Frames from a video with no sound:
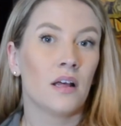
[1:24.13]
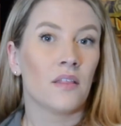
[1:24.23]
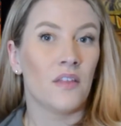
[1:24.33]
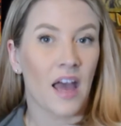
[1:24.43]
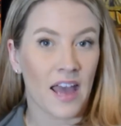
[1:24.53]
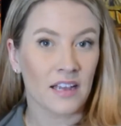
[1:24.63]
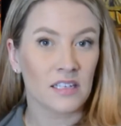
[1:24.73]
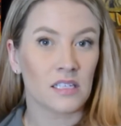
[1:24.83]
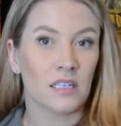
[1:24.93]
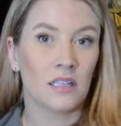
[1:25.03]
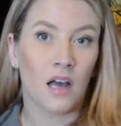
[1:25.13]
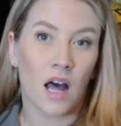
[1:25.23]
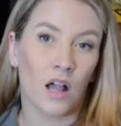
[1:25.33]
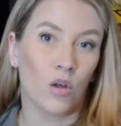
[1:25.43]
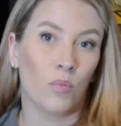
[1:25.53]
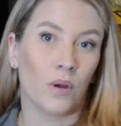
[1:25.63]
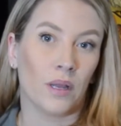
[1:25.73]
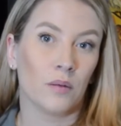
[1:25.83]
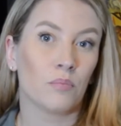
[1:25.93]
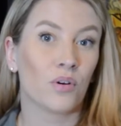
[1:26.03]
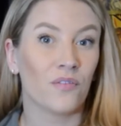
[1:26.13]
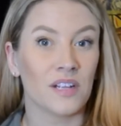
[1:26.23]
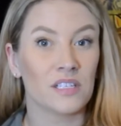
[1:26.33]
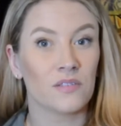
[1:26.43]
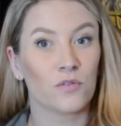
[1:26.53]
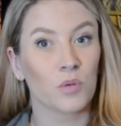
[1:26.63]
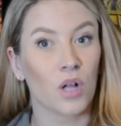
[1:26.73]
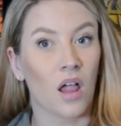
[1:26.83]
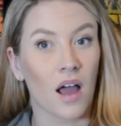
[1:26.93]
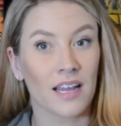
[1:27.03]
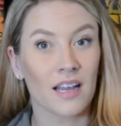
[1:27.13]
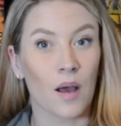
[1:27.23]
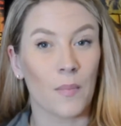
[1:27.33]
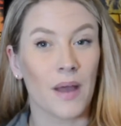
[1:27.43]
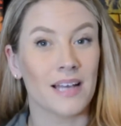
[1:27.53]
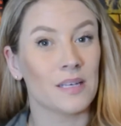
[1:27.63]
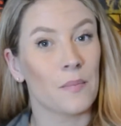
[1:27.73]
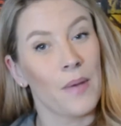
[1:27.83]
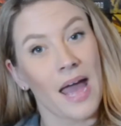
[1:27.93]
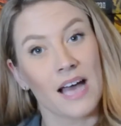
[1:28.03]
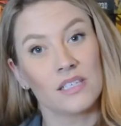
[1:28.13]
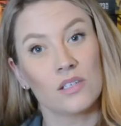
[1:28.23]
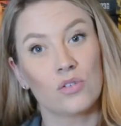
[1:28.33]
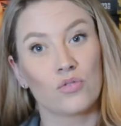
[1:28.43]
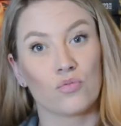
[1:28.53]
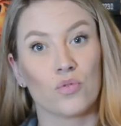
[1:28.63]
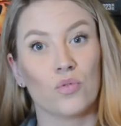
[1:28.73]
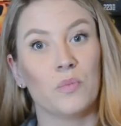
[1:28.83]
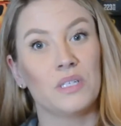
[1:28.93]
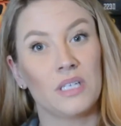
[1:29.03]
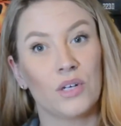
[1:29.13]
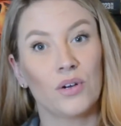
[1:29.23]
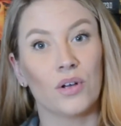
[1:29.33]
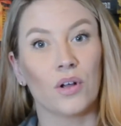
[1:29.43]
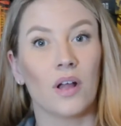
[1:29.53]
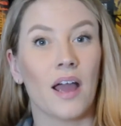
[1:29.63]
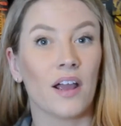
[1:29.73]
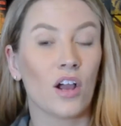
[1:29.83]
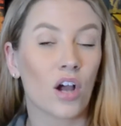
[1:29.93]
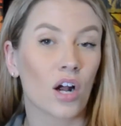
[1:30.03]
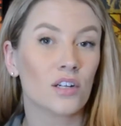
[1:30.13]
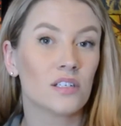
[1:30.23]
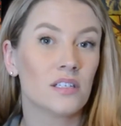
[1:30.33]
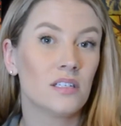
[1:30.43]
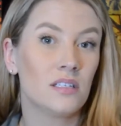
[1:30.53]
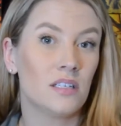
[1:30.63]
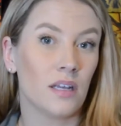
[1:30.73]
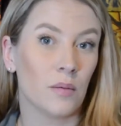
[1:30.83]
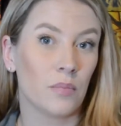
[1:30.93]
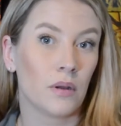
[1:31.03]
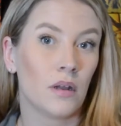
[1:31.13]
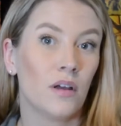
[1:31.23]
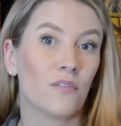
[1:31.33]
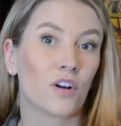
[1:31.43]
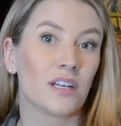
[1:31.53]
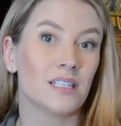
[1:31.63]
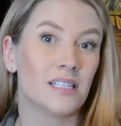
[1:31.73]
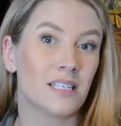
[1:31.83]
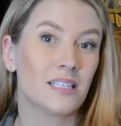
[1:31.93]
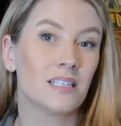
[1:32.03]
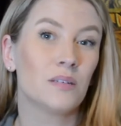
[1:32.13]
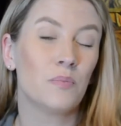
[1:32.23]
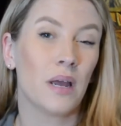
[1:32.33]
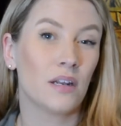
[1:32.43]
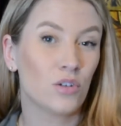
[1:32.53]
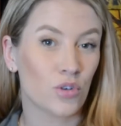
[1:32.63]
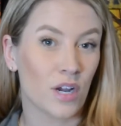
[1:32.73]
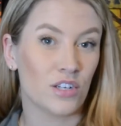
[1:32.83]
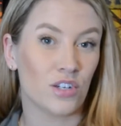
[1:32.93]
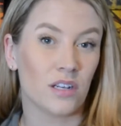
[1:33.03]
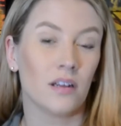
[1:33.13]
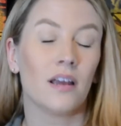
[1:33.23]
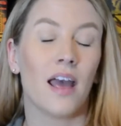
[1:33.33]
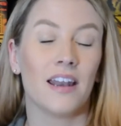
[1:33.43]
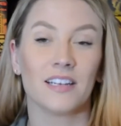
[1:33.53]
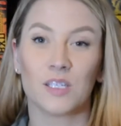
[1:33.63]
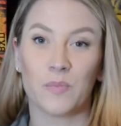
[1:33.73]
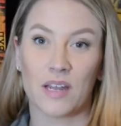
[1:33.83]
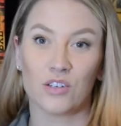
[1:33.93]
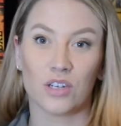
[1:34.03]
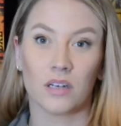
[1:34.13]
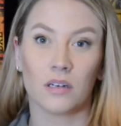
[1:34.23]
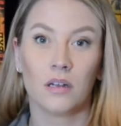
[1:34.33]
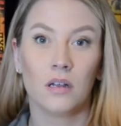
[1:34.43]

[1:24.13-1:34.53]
The X in the hollow point prevents it from clogging up as it passes through material and guards the tip for consistent penetration and expansion.